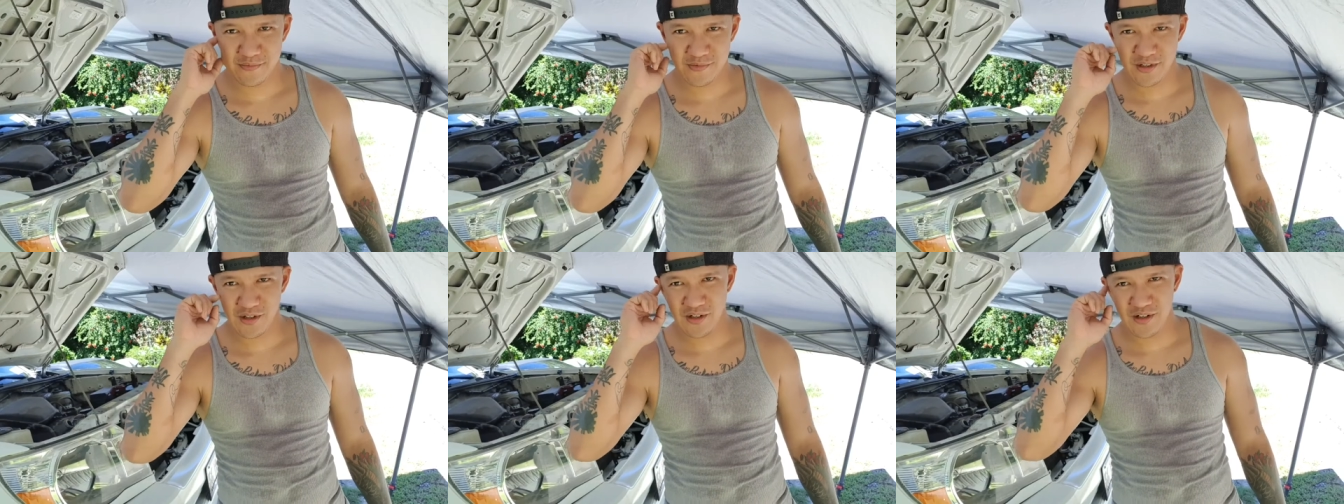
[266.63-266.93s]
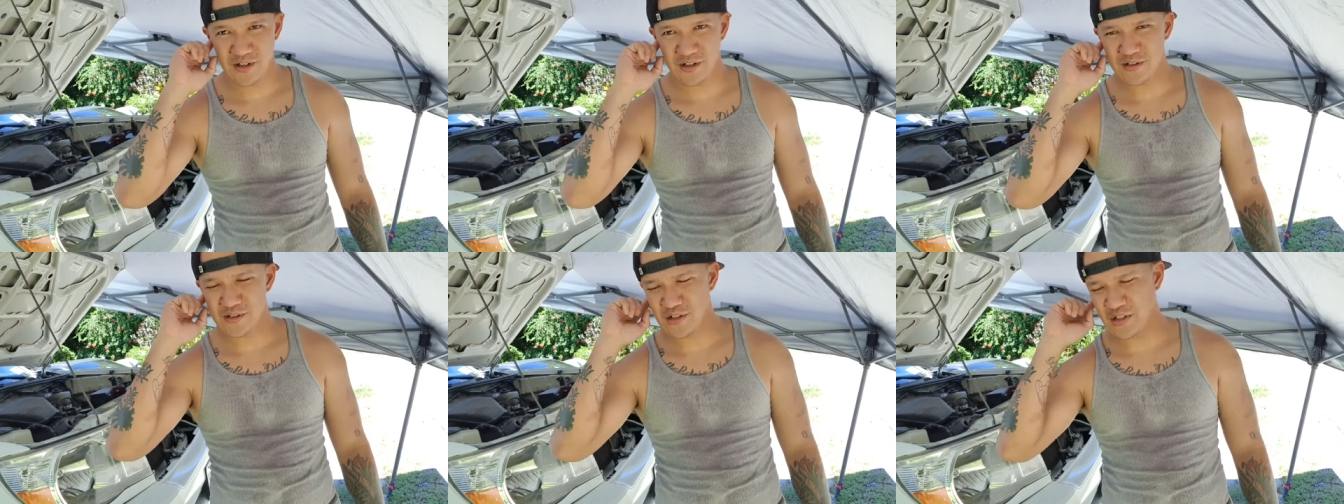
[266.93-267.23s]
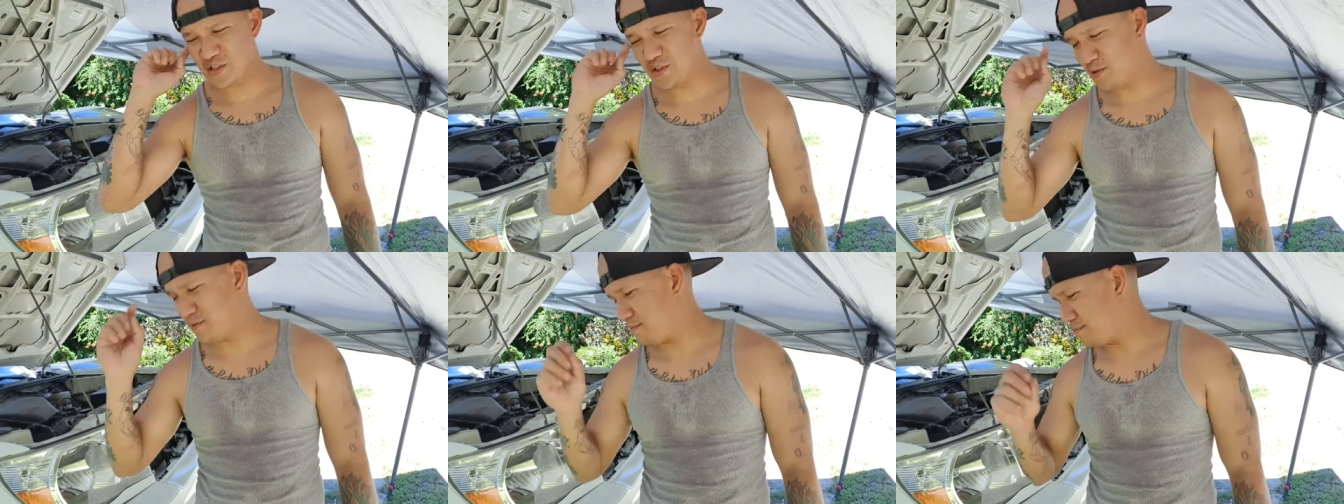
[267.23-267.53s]
All right, that was a
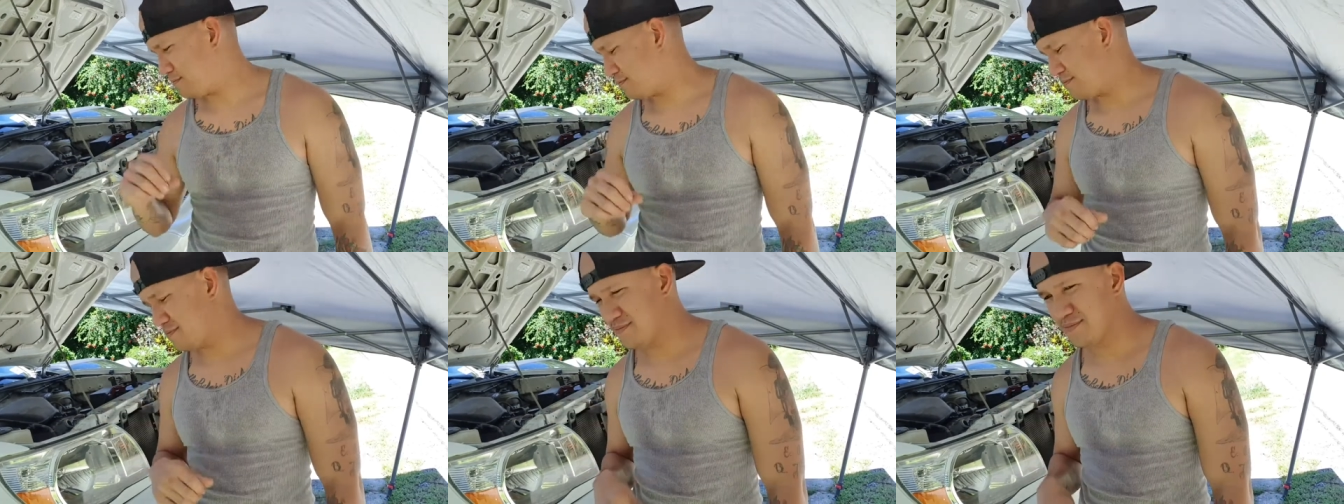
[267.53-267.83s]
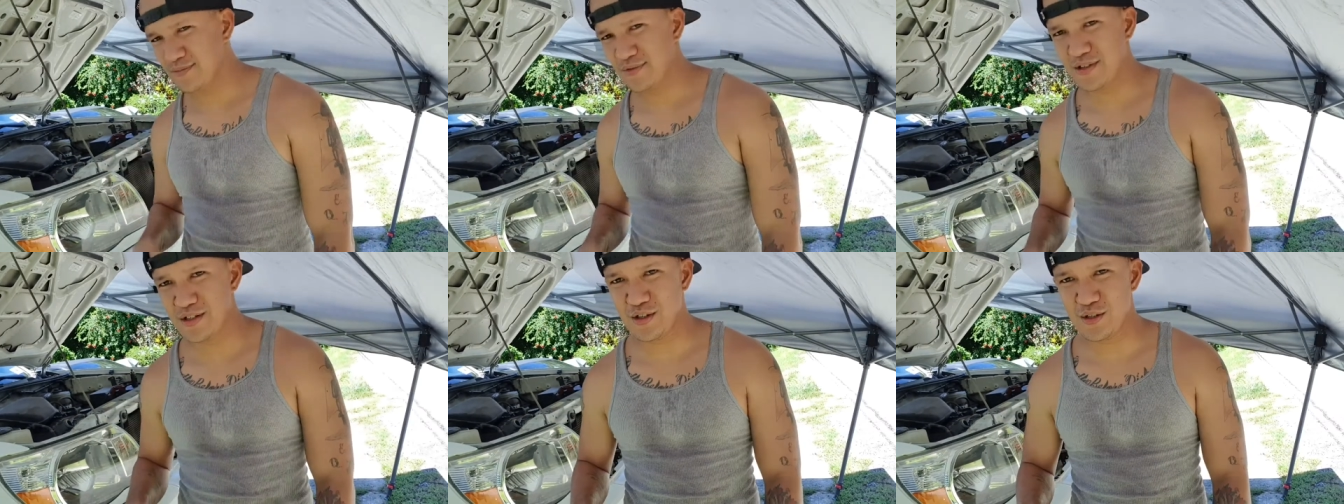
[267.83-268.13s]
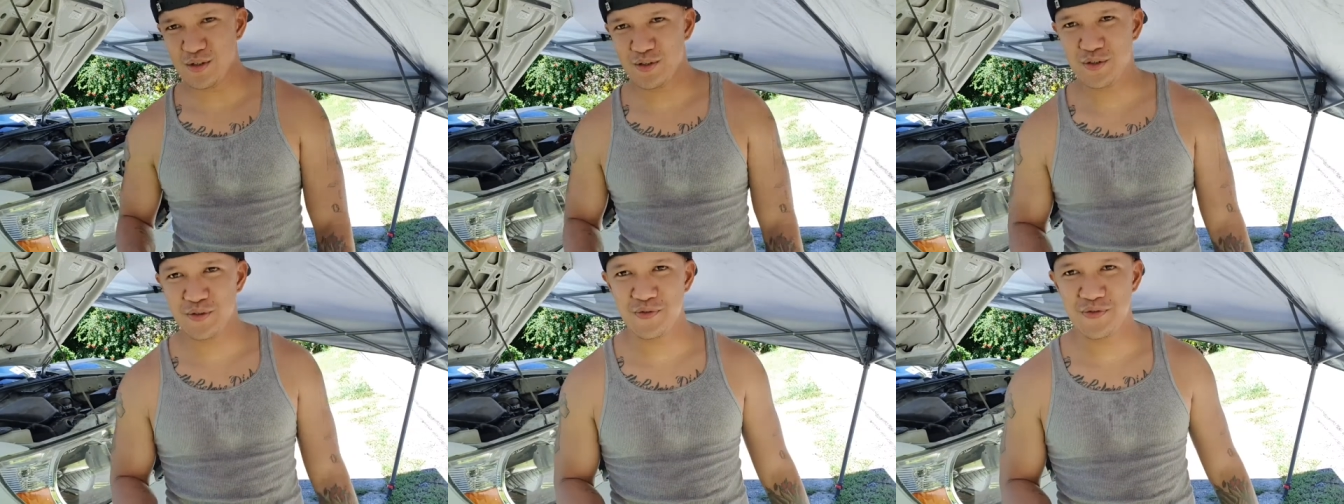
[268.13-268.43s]
little, little
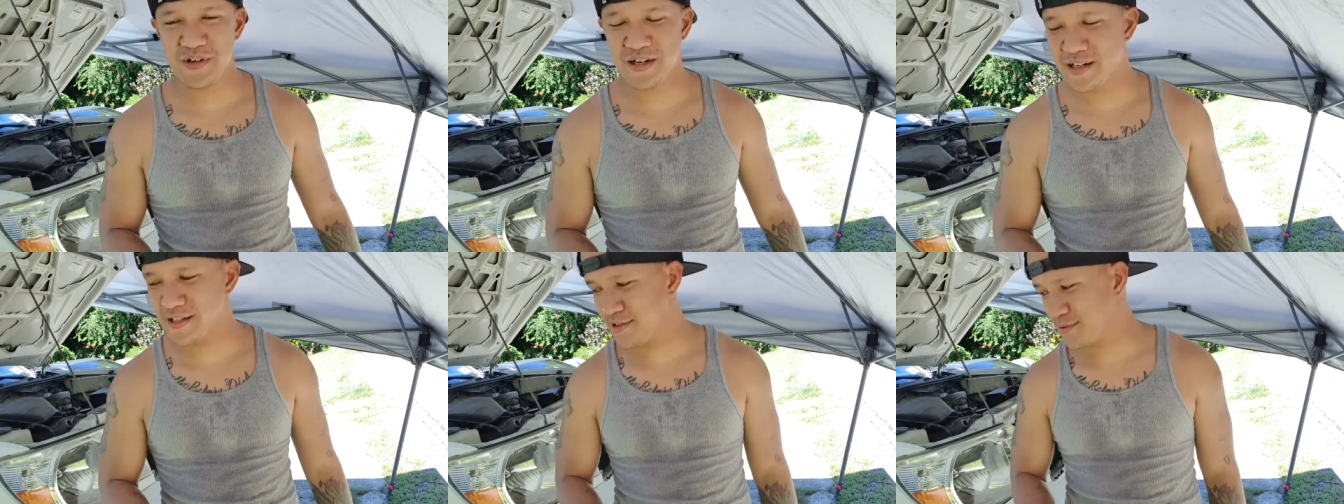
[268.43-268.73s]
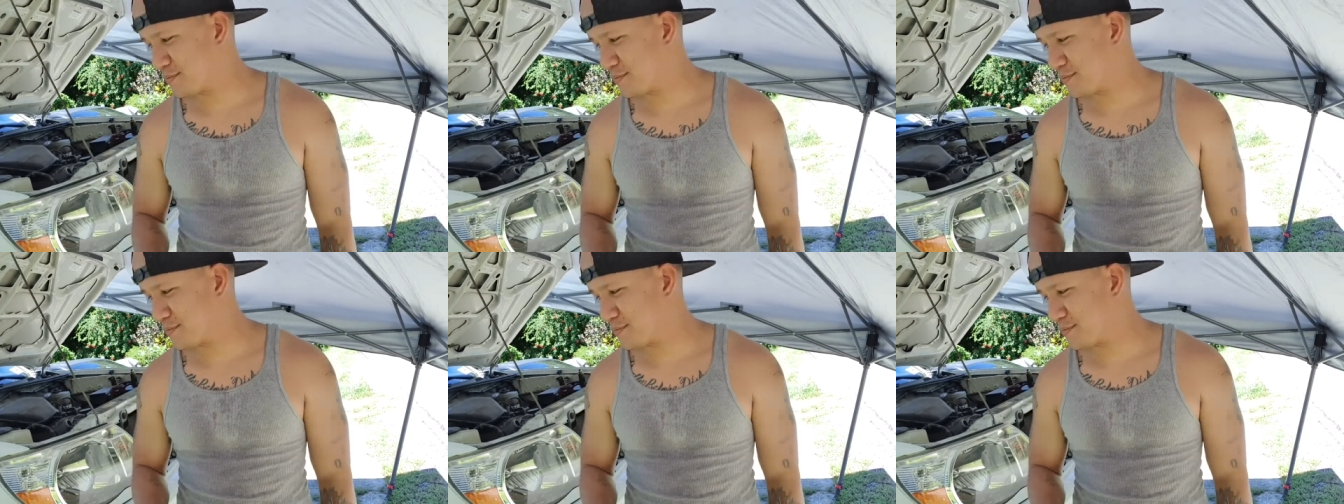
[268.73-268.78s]
too fast,